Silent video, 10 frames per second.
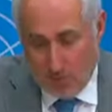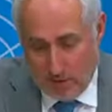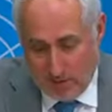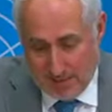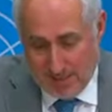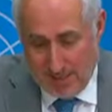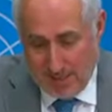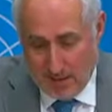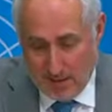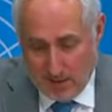we're
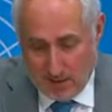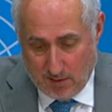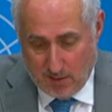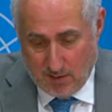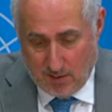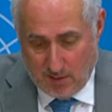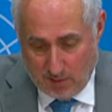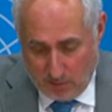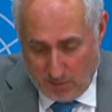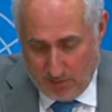seeing on
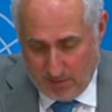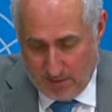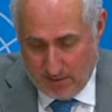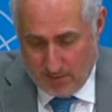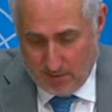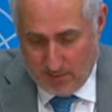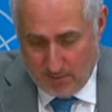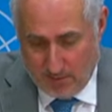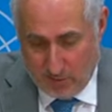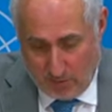the northern
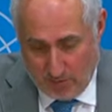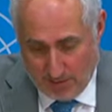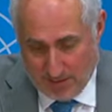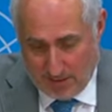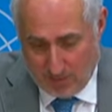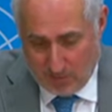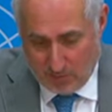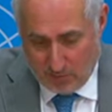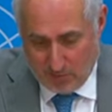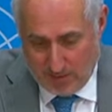side of the
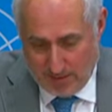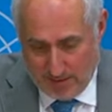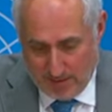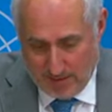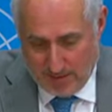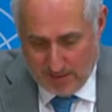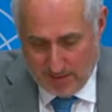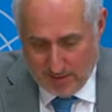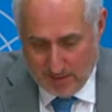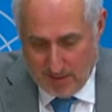blue line
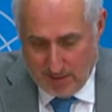is